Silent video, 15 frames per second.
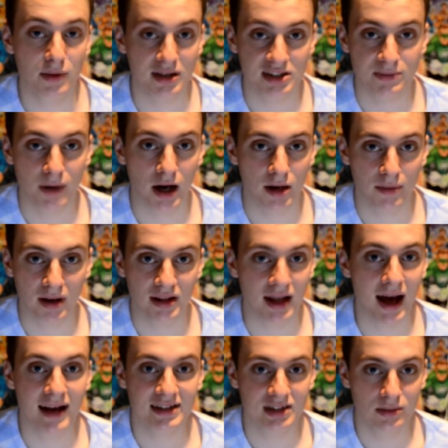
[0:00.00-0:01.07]
about Spider-Man. There
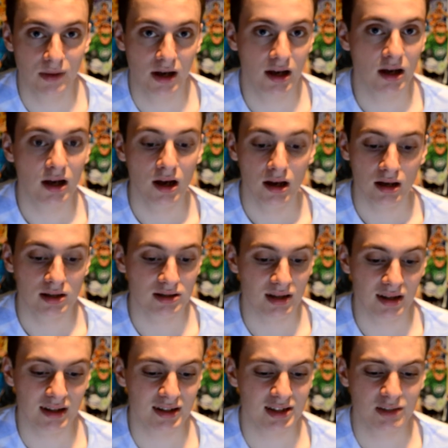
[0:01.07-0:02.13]
has to be, because I
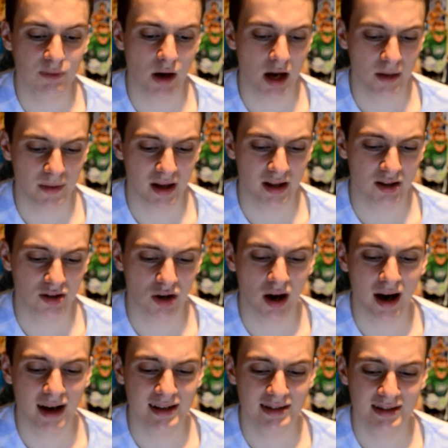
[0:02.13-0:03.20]
think Spider-Man
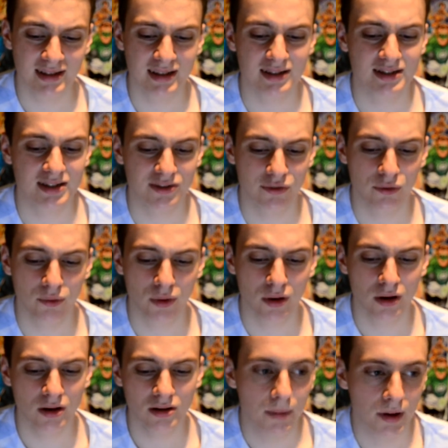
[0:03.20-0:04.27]
dies in Civil
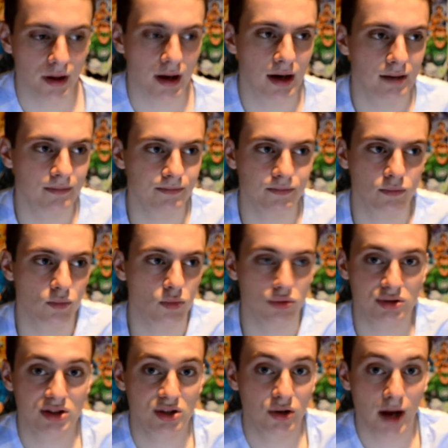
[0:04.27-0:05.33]
War, but we'll
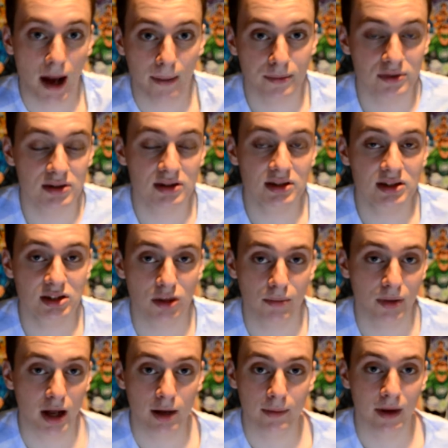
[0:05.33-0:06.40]
see what happens. So
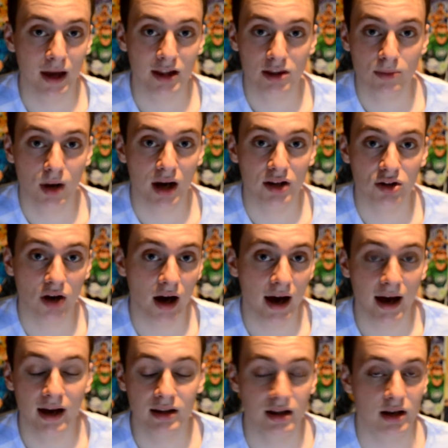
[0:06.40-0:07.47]
Black Panther might die,
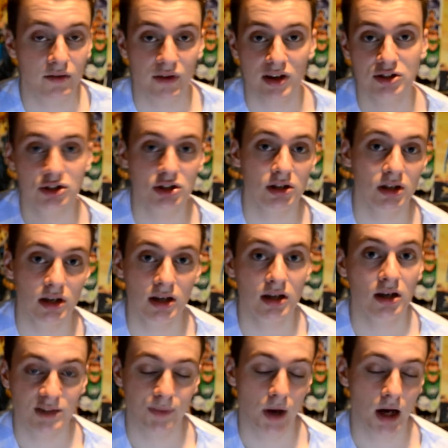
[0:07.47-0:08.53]
and then eventually
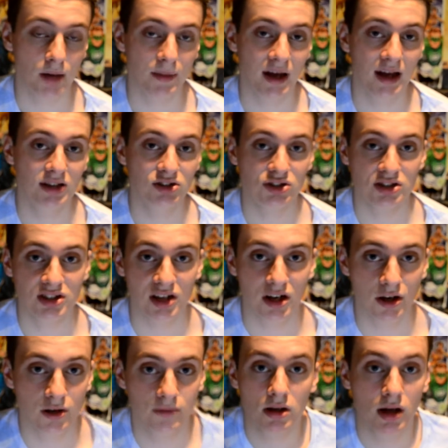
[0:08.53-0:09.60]
Spider-Man's just going
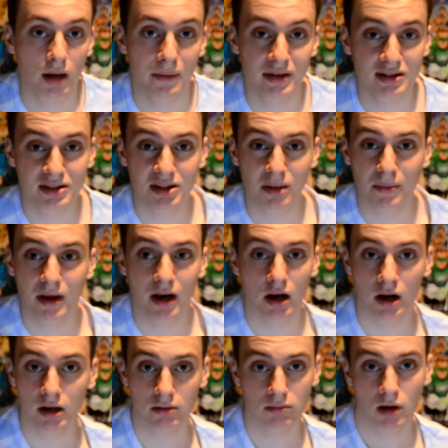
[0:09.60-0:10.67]
to come in
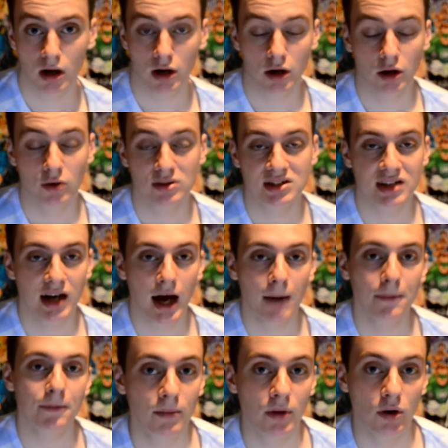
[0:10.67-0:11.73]
somehow. I don't know what's going to
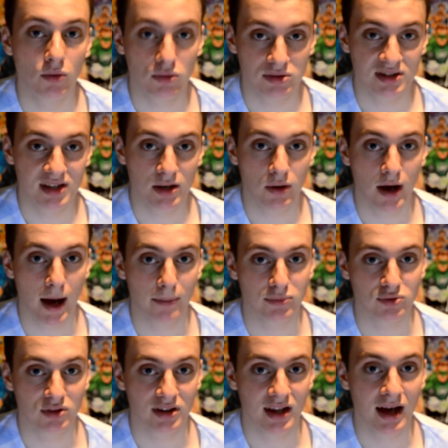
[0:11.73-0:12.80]
happen, but we'll see what happens
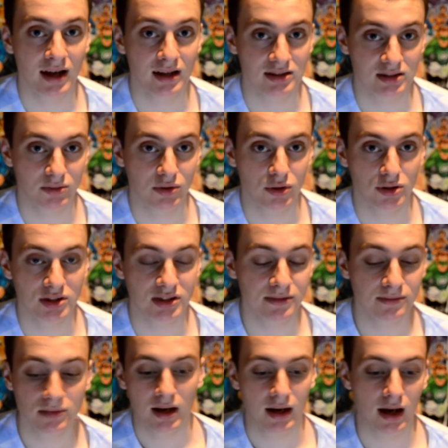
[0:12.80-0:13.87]
with that. It's going to be awesome.
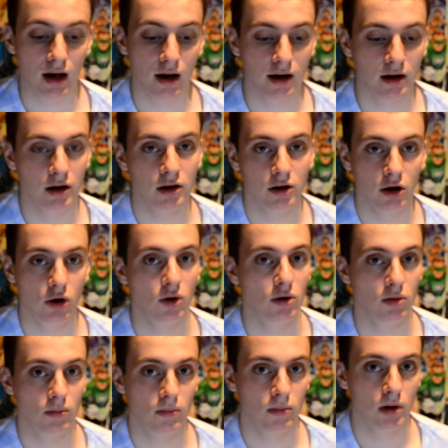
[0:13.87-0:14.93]
Now, I don't
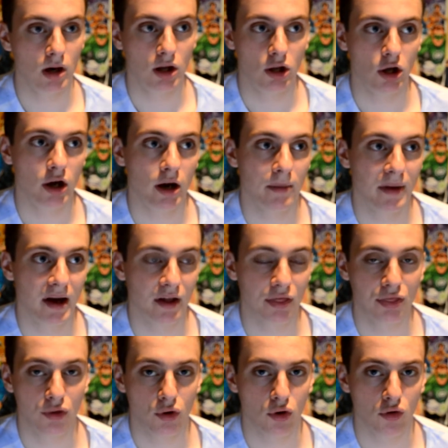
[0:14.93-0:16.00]
know a lot about
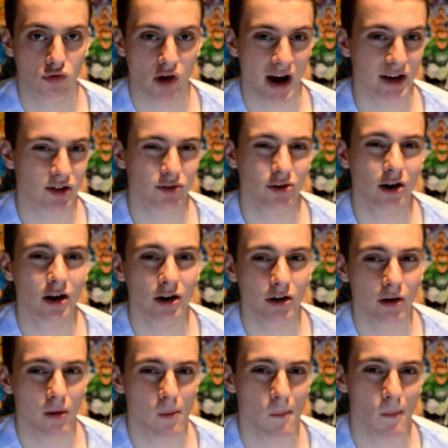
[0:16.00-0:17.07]
Thor
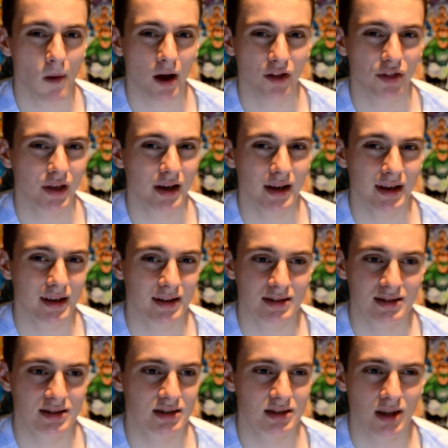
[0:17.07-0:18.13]
Ragnarok. I think it's
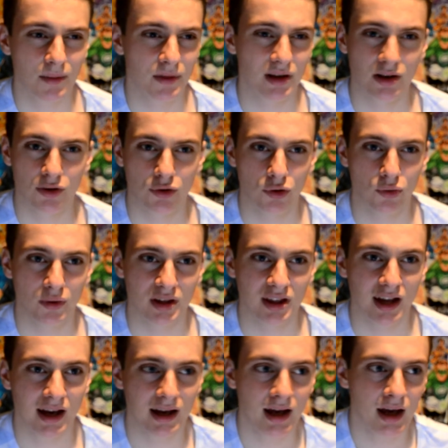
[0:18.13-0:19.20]
something to do with
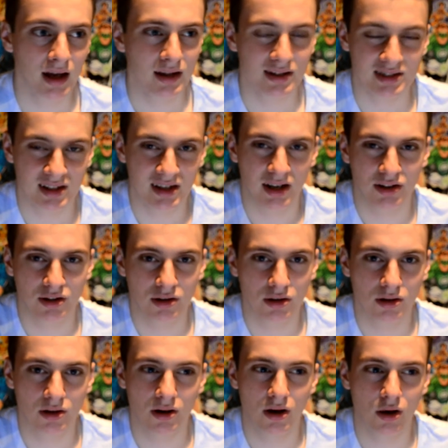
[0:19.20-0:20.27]
like there's
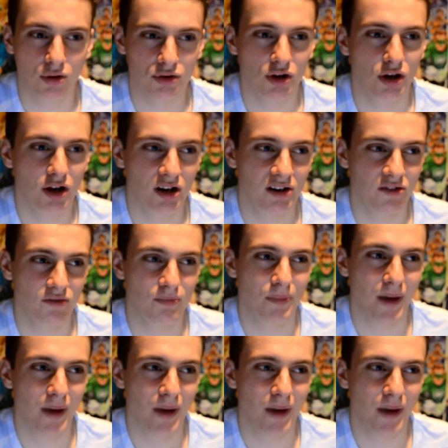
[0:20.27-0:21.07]
another alternative